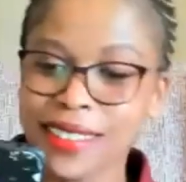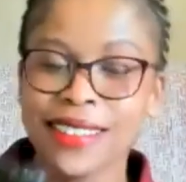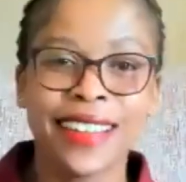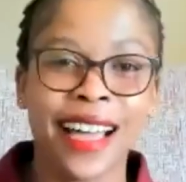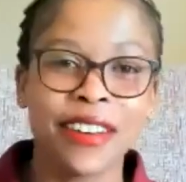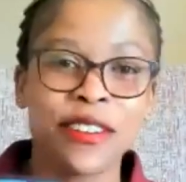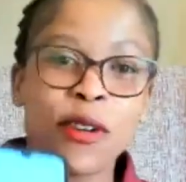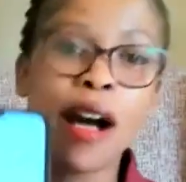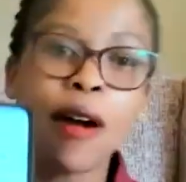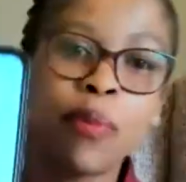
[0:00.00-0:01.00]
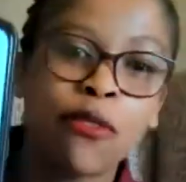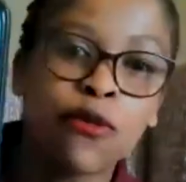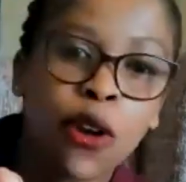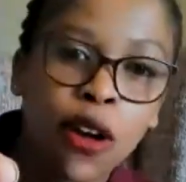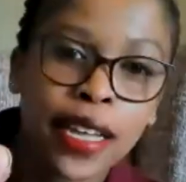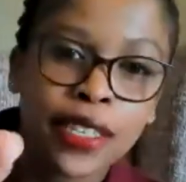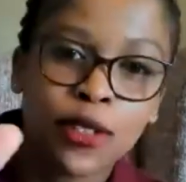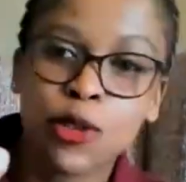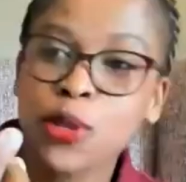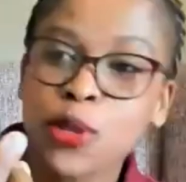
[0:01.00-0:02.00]
I don't know how vloggers
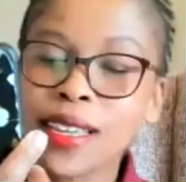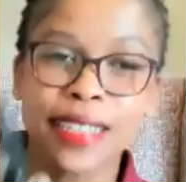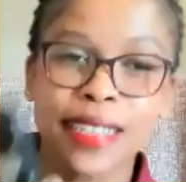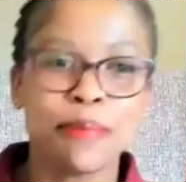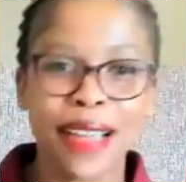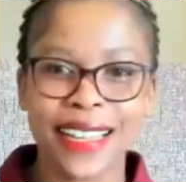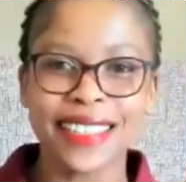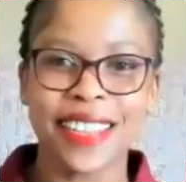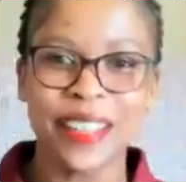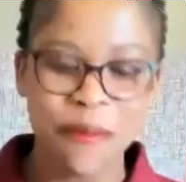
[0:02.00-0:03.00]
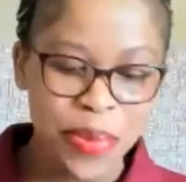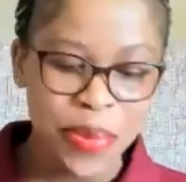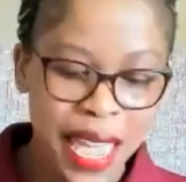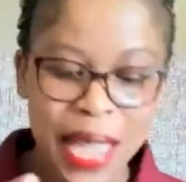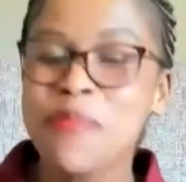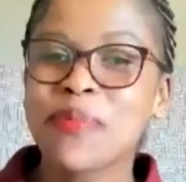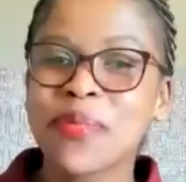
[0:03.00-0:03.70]
do this, but share, share your